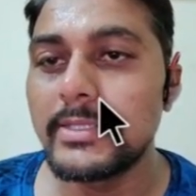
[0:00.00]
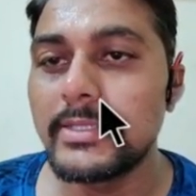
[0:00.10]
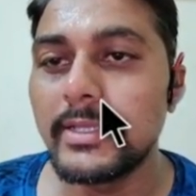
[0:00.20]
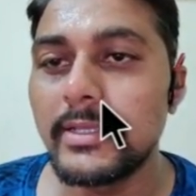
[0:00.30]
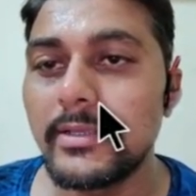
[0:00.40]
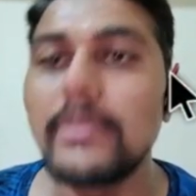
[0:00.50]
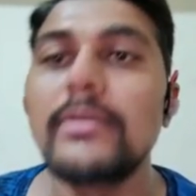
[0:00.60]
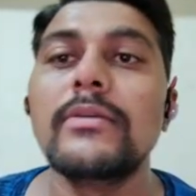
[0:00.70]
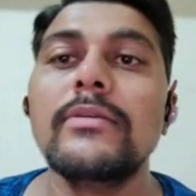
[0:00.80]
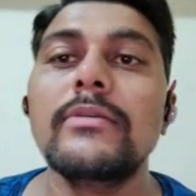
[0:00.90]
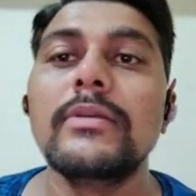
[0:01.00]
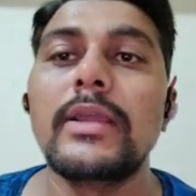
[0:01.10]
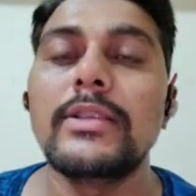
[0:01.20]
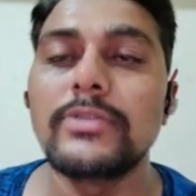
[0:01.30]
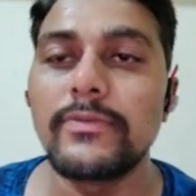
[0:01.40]
say,
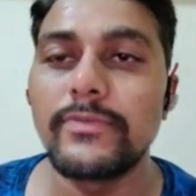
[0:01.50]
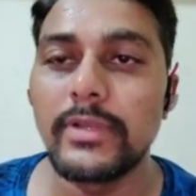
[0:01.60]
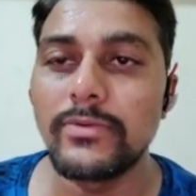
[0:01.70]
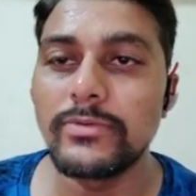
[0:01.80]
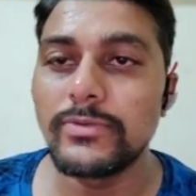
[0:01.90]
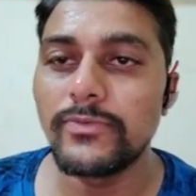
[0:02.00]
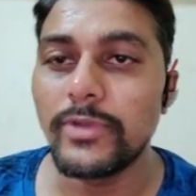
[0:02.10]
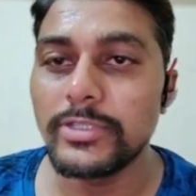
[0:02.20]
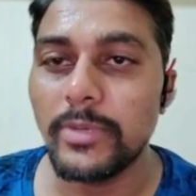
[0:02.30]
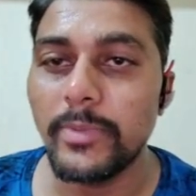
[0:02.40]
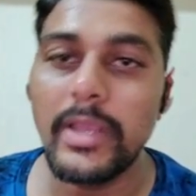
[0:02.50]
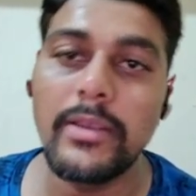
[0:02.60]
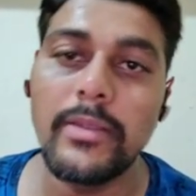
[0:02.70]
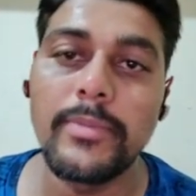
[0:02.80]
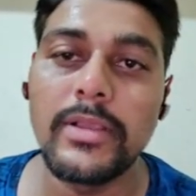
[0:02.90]
kinds of nouns. Washerman
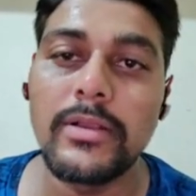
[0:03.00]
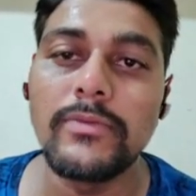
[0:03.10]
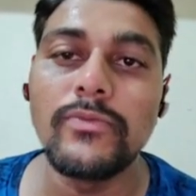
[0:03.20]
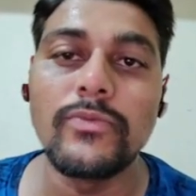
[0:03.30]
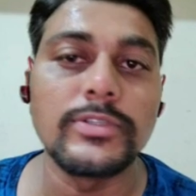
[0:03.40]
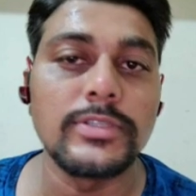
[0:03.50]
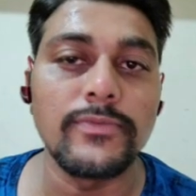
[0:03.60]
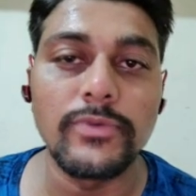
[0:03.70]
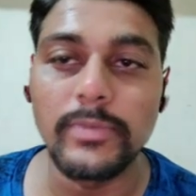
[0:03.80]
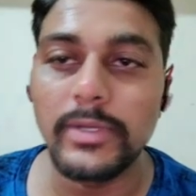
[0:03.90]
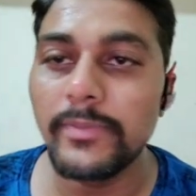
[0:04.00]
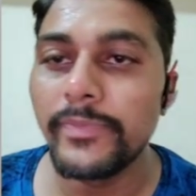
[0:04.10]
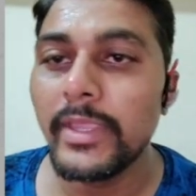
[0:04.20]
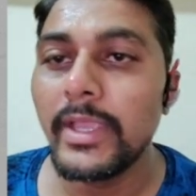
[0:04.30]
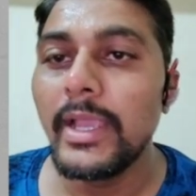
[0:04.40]
become washerwoman
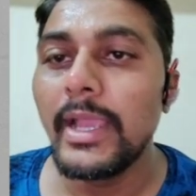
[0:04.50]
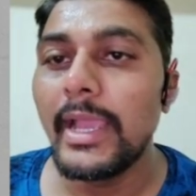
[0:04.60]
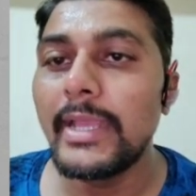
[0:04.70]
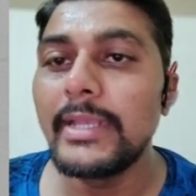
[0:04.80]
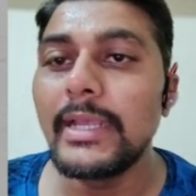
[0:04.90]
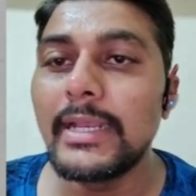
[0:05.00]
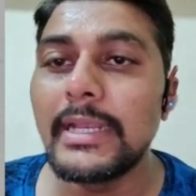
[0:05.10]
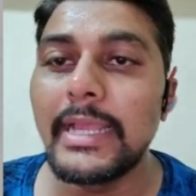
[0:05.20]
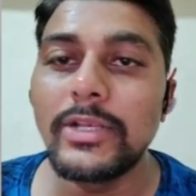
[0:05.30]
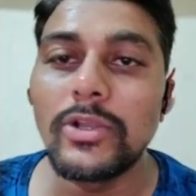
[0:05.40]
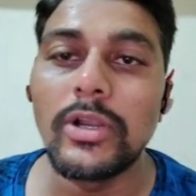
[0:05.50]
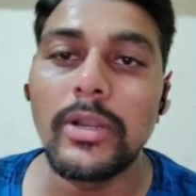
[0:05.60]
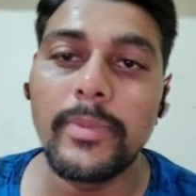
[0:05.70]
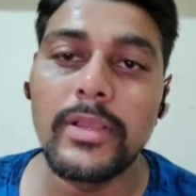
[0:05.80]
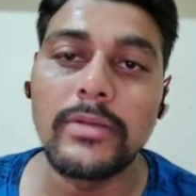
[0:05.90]
and landlord
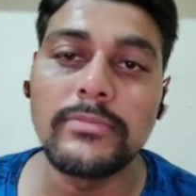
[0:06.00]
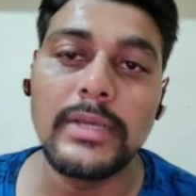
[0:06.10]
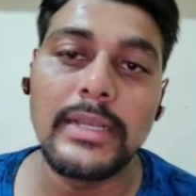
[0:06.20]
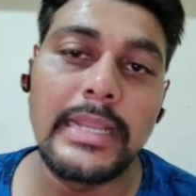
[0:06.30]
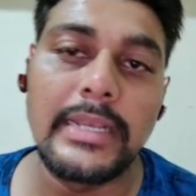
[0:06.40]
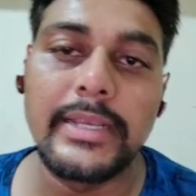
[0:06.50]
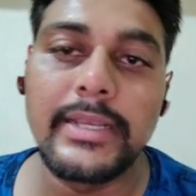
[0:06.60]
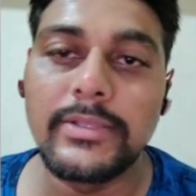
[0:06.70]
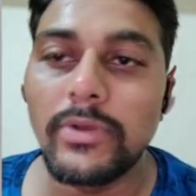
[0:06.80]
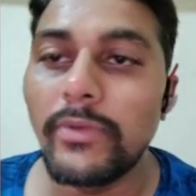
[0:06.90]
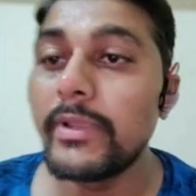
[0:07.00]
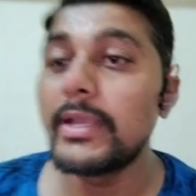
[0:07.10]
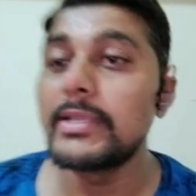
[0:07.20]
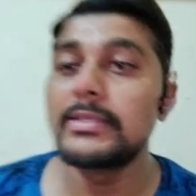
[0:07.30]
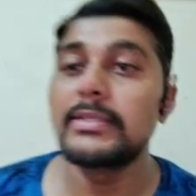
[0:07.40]
become landlady, or we can say the